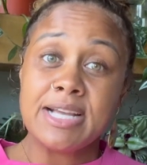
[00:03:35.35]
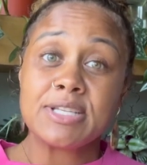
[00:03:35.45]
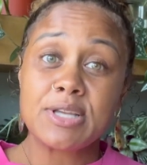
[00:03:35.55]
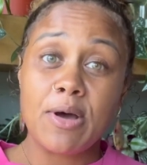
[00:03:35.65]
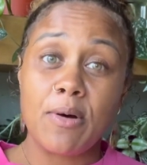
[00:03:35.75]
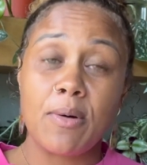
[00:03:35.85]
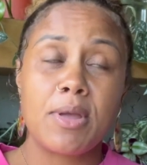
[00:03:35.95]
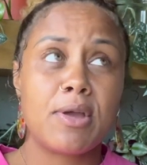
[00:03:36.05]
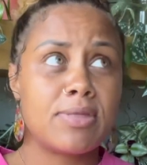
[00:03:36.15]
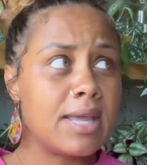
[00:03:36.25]
So
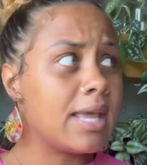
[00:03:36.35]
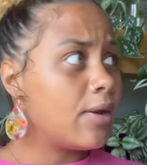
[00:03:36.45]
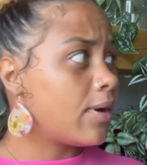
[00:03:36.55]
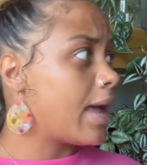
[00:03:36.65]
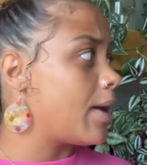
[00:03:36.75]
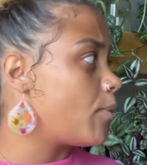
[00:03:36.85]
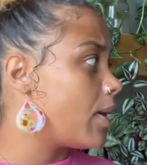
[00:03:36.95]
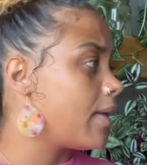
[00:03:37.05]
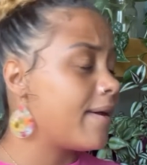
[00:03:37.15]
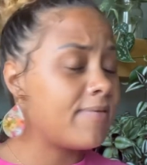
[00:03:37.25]
you're thinking, okay,
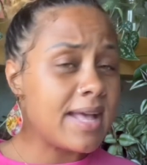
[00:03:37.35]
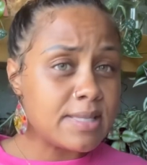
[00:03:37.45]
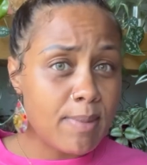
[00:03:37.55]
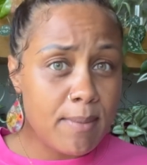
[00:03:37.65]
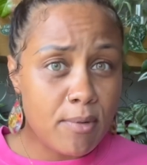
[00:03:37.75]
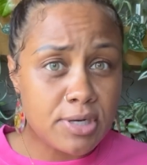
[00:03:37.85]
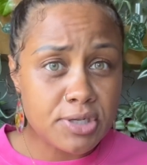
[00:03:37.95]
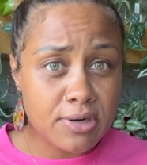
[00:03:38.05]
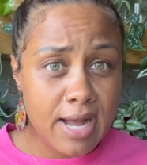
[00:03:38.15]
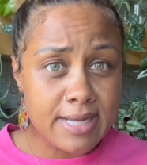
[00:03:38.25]
well, if that's my
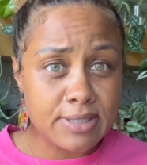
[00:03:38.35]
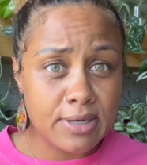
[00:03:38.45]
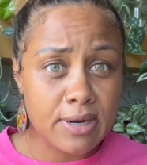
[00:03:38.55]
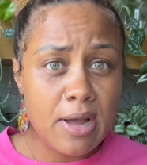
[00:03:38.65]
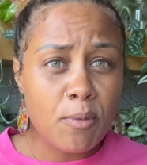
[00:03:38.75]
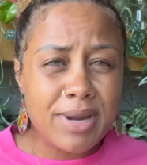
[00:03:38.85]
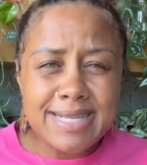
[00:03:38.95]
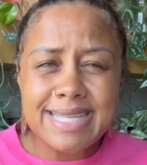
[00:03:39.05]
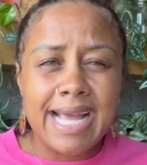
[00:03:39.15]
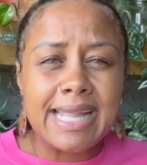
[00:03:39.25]
moisturizer, what
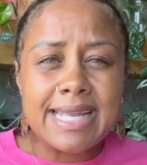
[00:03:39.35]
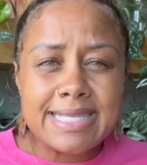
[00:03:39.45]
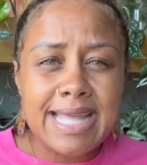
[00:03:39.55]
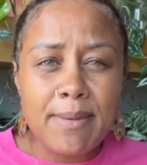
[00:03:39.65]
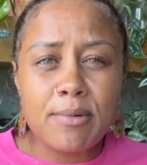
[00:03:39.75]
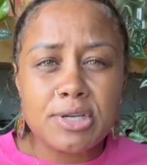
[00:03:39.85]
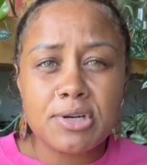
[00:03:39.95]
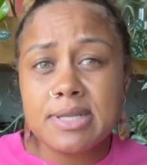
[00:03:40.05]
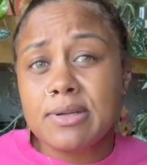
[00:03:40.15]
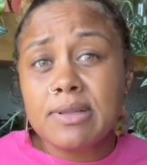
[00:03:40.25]
exactly does that
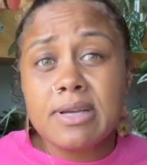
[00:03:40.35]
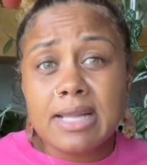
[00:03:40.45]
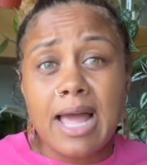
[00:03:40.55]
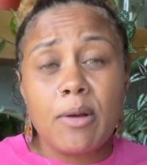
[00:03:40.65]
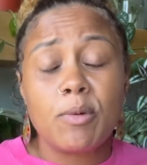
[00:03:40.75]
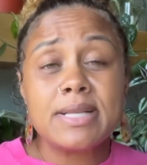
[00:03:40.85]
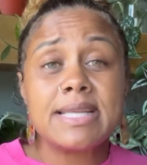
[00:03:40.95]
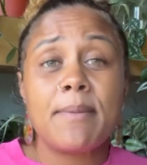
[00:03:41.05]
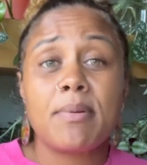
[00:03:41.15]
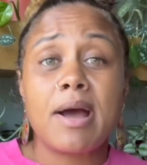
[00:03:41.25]
moisturizer look like? What is
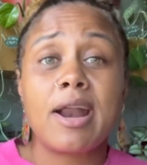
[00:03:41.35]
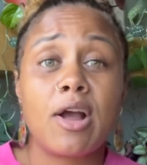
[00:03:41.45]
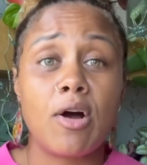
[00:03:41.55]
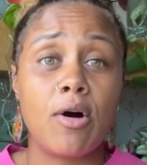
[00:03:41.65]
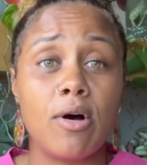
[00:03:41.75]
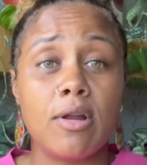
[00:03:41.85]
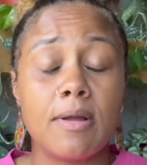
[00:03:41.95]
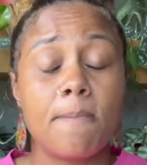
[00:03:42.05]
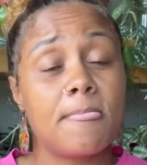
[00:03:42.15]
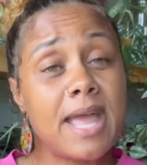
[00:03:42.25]
that product
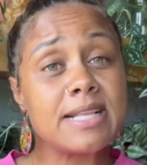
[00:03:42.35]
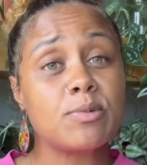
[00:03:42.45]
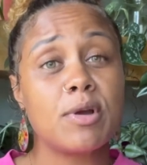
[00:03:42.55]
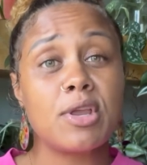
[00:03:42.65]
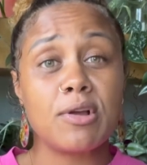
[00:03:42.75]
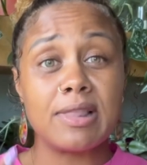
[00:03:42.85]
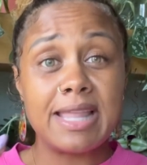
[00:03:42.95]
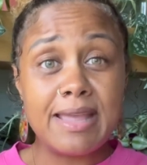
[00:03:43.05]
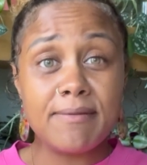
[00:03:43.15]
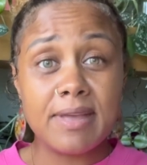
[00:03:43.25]
called? That's where your
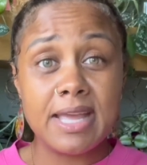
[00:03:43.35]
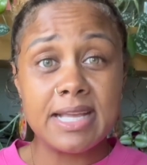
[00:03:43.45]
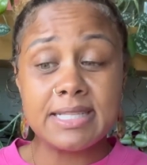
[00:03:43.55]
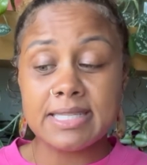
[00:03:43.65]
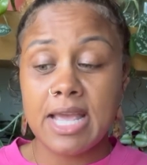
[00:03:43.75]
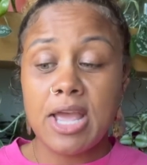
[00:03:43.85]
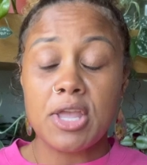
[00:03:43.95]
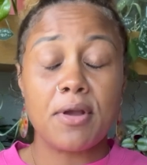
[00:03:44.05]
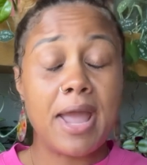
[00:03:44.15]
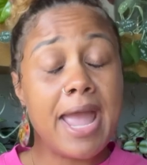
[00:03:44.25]
leave-ins,
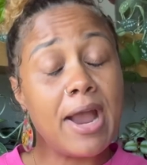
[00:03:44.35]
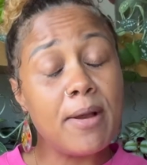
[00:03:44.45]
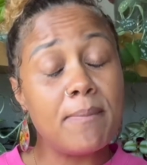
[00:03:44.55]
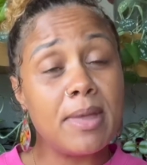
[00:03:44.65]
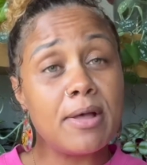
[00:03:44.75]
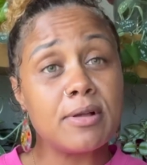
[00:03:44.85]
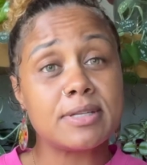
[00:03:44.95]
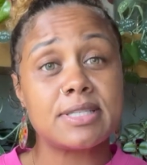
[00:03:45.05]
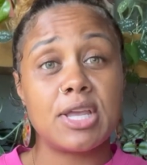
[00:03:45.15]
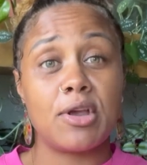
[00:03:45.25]
your hair
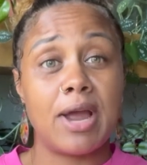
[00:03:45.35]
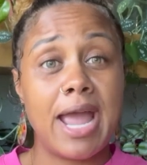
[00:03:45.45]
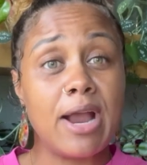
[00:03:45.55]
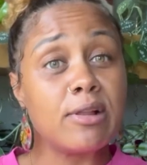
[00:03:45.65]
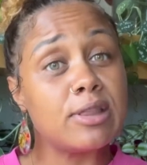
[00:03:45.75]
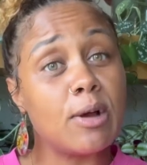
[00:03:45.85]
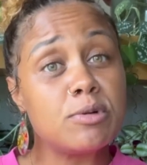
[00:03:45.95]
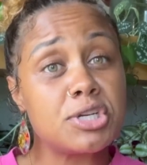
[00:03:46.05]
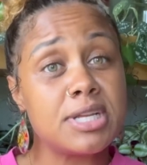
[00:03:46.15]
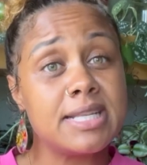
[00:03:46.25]
milks, your hair
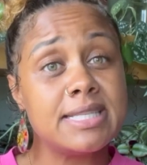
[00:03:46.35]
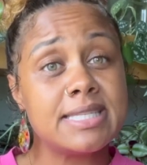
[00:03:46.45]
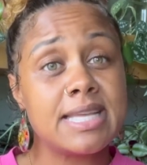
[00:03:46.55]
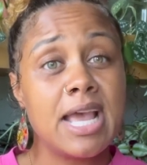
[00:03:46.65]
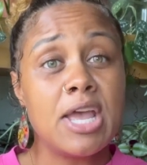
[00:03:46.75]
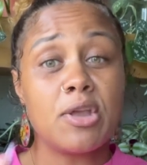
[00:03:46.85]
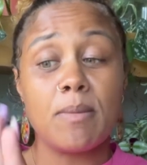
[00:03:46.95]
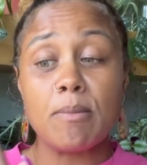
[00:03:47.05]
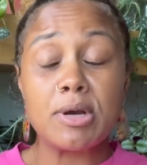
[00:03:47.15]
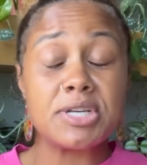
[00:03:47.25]
lotions,
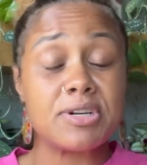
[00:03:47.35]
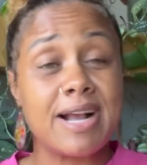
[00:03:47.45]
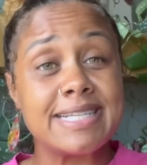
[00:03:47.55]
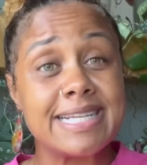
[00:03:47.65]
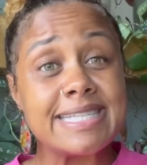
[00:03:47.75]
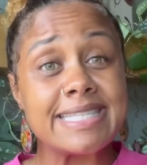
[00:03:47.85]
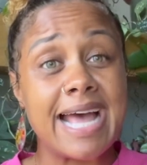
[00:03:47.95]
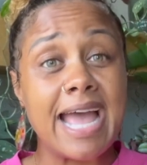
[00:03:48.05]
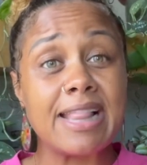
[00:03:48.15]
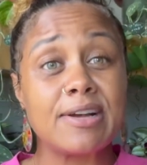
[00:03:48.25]
your moisturizing
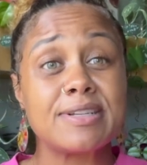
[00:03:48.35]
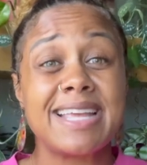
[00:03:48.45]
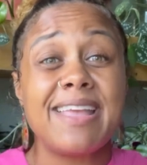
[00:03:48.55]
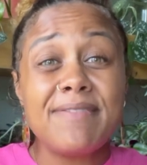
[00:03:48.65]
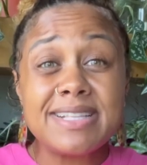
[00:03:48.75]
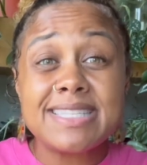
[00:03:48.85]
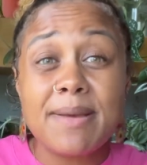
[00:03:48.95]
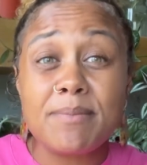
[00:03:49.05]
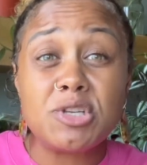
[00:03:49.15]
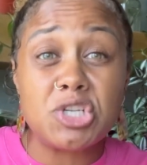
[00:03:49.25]
stylers, even
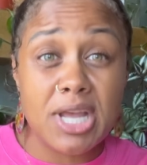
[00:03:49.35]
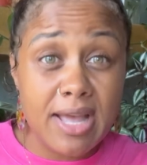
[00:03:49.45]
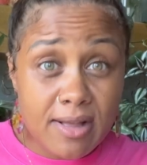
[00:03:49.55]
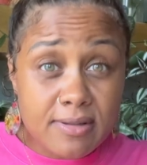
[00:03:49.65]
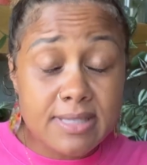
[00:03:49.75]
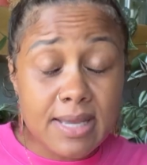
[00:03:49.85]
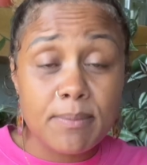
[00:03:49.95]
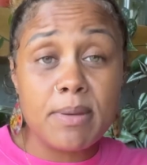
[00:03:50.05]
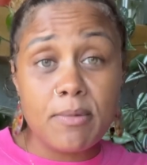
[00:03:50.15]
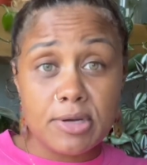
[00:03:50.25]
some gels
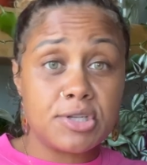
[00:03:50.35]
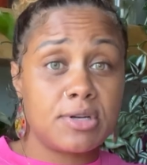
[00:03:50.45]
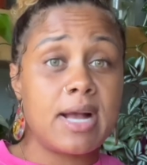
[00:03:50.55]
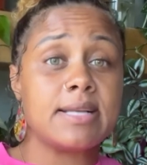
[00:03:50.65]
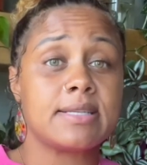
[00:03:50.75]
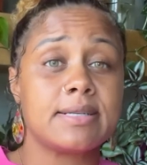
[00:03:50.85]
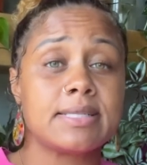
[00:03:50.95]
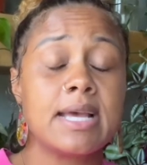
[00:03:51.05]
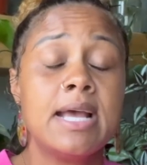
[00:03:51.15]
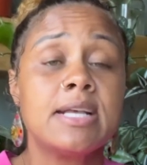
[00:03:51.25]
could be
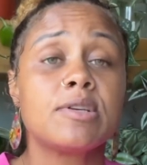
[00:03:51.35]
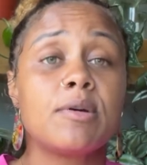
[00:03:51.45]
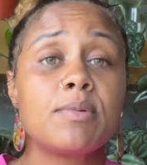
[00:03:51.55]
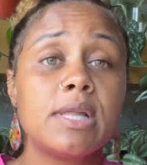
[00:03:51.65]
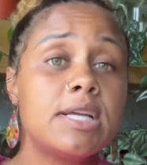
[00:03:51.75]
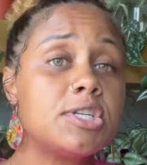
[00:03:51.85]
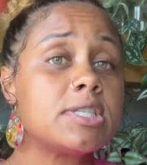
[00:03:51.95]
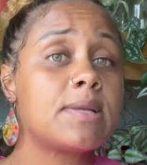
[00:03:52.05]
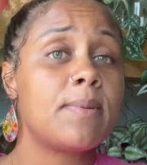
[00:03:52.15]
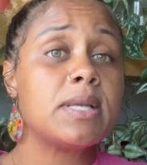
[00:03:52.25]
moisturizers. So it really
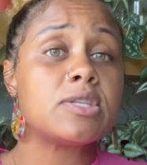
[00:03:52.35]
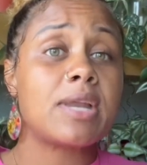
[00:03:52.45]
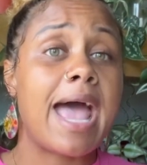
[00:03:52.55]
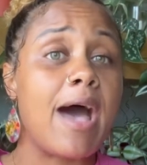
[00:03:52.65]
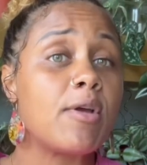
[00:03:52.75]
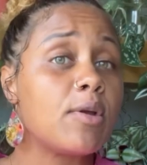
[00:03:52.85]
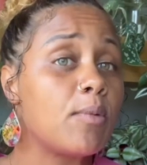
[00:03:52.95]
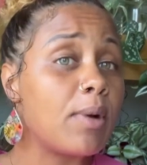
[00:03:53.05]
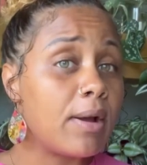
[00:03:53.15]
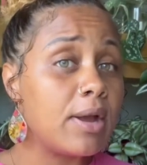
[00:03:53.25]
just depends on how you're
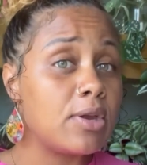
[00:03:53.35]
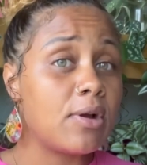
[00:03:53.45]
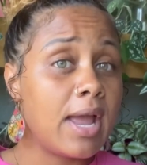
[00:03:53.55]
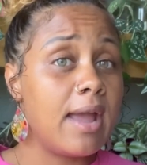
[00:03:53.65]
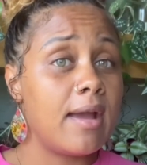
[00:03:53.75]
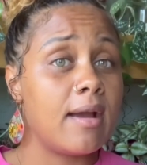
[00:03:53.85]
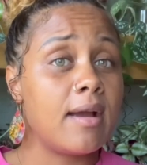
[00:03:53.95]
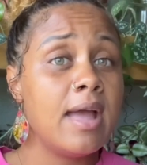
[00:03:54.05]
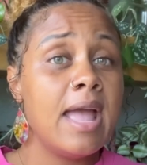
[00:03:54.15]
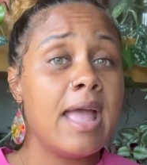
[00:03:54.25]
wearing your
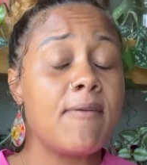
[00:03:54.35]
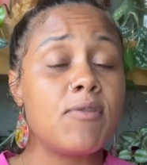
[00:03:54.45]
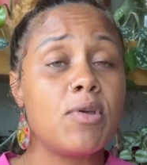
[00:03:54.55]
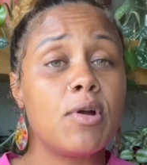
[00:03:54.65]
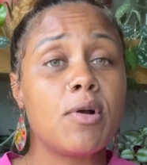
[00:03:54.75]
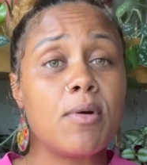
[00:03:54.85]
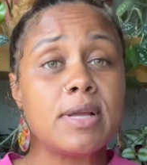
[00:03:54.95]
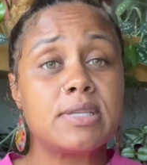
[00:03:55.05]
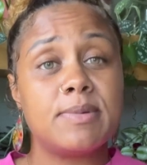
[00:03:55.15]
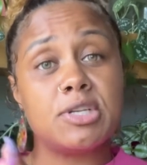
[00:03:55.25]
hair. If you're
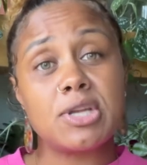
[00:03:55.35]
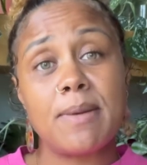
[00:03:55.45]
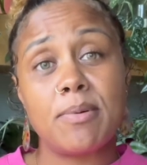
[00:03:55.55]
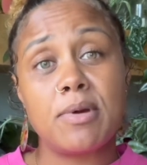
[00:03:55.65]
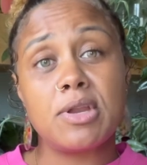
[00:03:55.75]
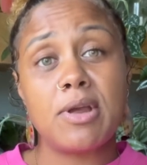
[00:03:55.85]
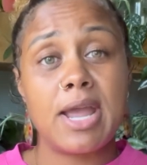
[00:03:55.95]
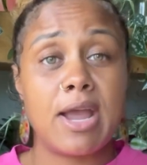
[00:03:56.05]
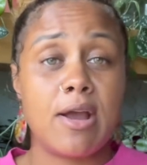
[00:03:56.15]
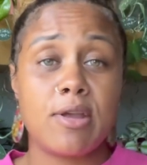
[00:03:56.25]
going to be shampooing your
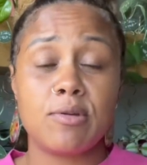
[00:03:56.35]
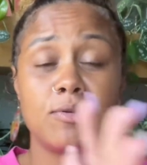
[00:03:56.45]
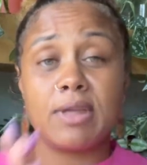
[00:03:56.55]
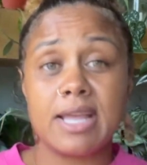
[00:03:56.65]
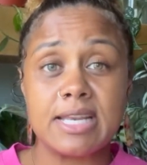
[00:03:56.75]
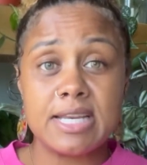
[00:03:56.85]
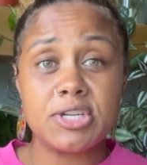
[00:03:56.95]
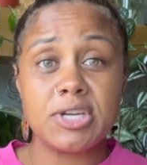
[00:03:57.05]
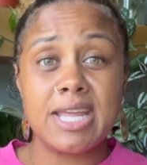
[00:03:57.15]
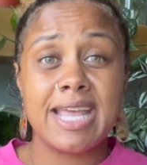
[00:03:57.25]
hair, you do the
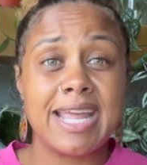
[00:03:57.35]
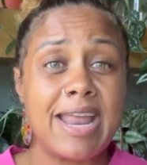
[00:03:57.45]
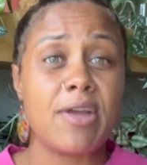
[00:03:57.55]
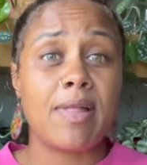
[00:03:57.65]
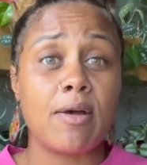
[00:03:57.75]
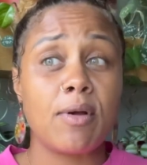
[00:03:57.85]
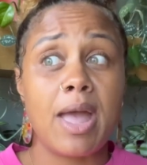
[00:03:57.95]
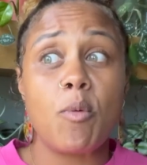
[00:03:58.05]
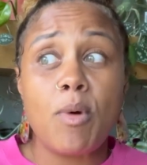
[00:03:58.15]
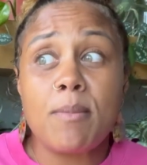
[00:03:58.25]
conditioning, and now you're like,
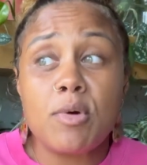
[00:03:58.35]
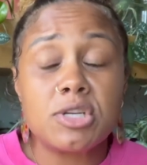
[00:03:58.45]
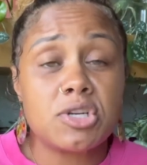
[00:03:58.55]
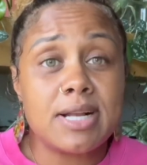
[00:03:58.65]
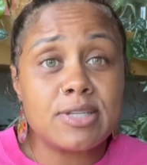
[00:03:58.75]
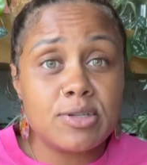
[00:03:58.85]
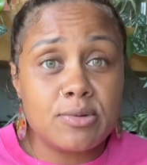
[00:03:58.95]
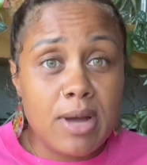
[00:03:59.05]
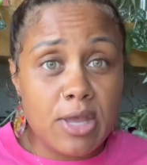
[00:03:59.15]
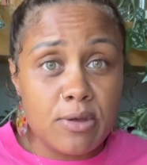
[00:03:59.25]
okay, what moisturizer
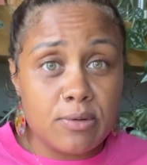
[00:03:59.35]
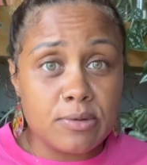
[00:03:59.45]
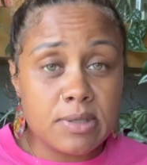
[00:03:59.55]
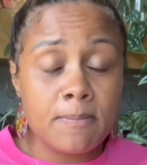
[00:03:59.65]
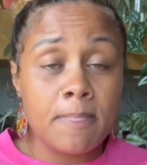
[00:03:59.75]
do I use?